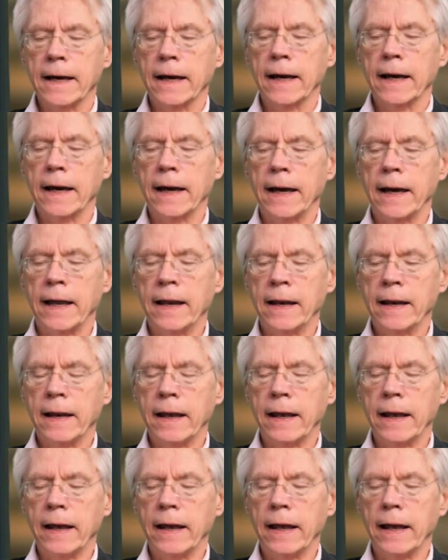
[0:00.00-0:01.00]

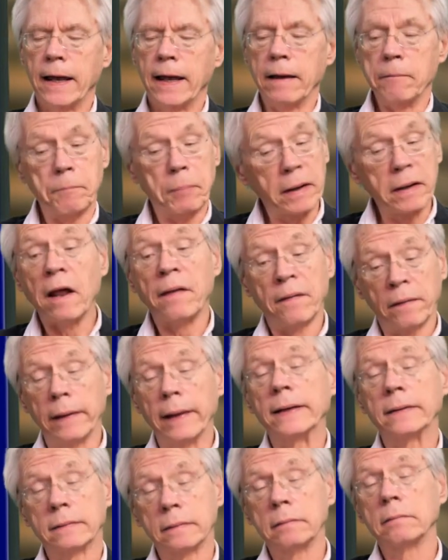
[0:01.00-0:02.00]
But
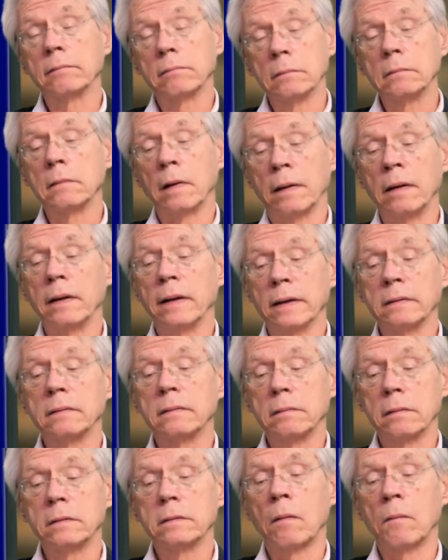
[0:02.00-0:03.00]
nonetheless,
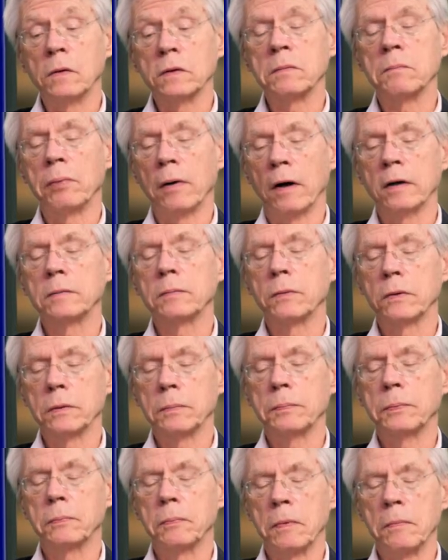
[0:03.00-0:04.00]
it's almost impossible to
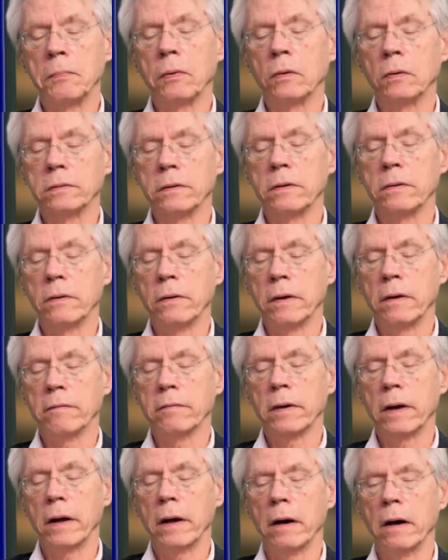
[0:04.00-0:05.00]
impose a duty of
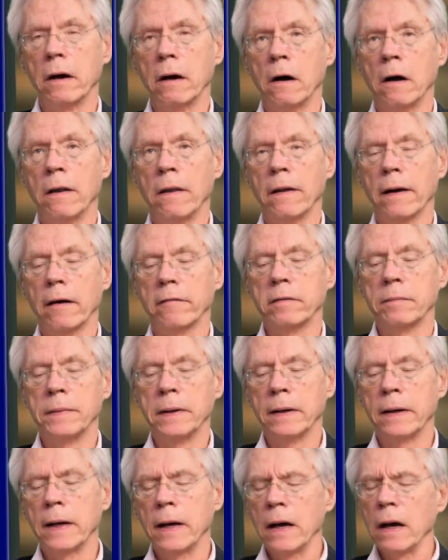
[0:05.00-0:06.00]
care on the government.
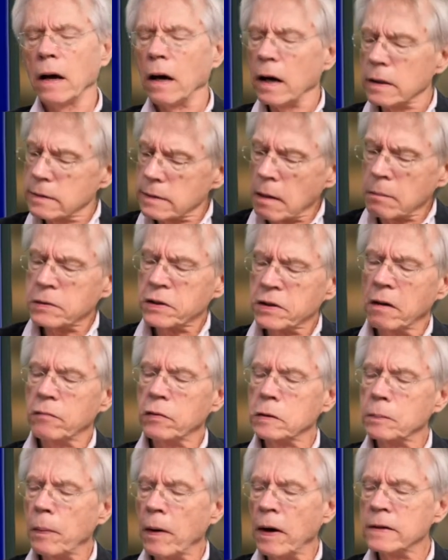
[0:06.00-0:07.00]
Assumption of
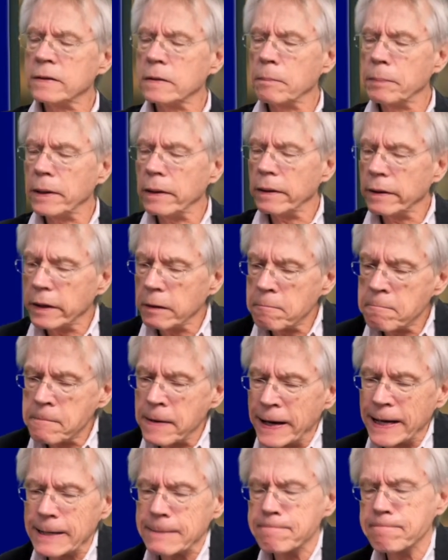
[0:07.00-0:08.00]
responsibility
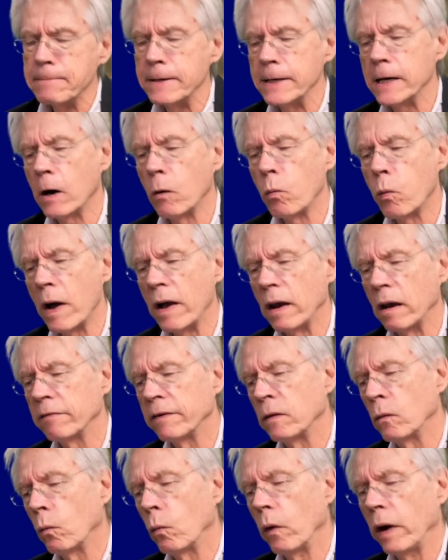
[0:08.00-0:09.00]
might be a
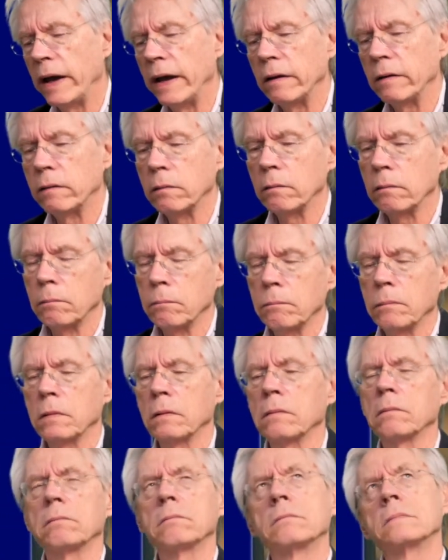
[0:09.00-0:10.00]
relevant way to
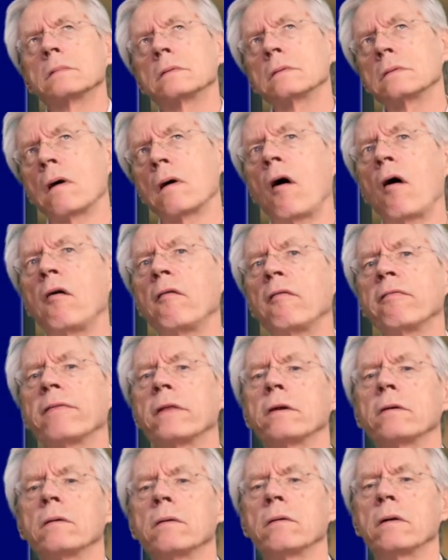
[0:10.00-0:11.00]
solve the
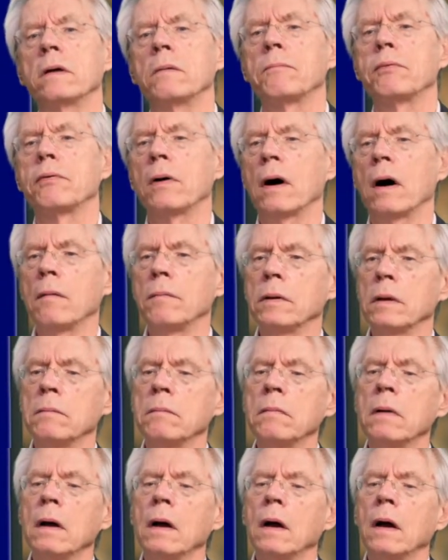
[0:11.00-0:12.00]
duty
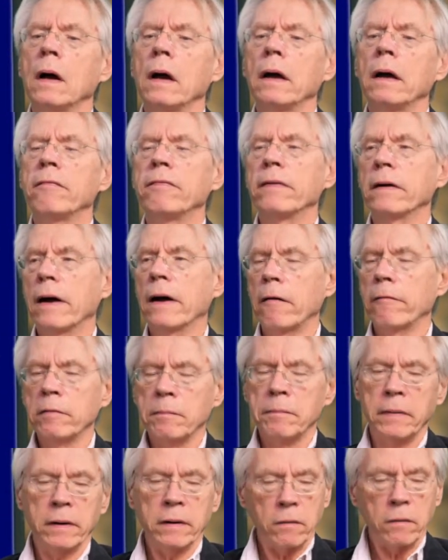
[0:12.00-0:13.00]
problem if the
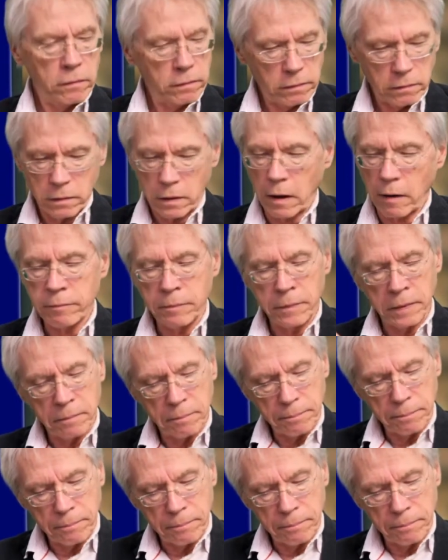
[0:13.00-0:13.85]
government or the government